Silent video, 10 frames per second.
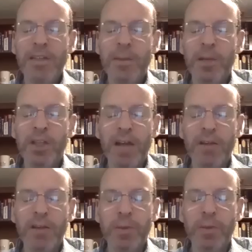much,
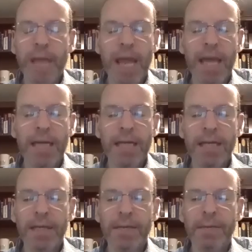Congresswoman. And
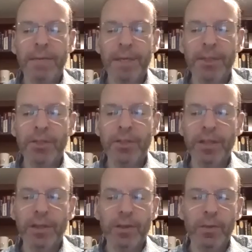the picture that
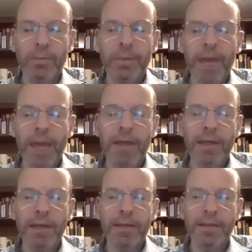you paint
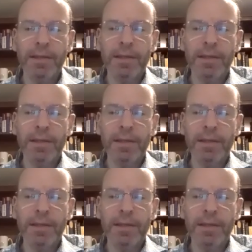is,